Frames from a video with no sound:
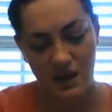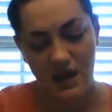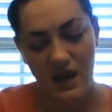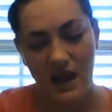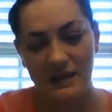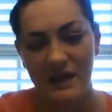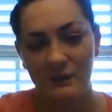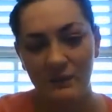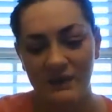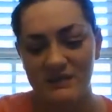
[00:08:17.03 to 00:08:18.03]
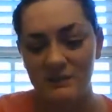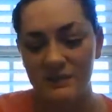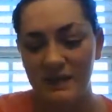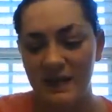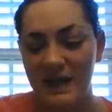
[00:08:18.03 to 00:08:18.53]
I can't wait till we get
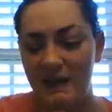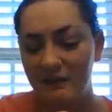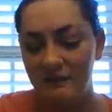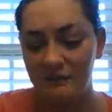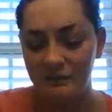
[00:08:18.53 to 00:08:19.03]
out of